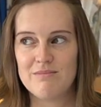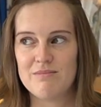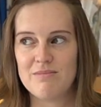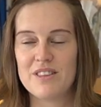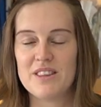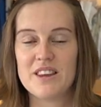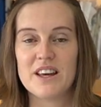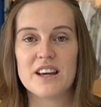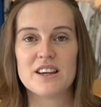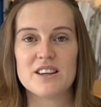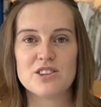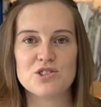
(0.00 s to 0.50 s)

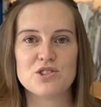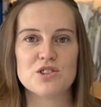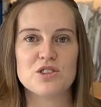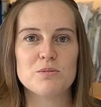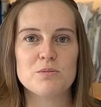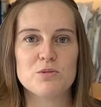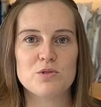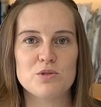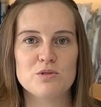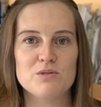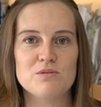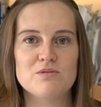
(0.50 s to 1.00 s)
thick,
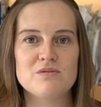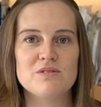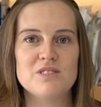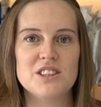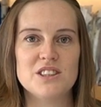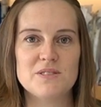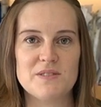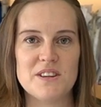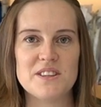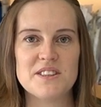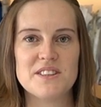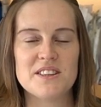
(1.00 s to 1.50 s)
durable
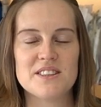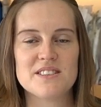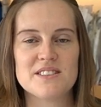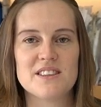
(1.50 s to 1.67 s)
interfacing,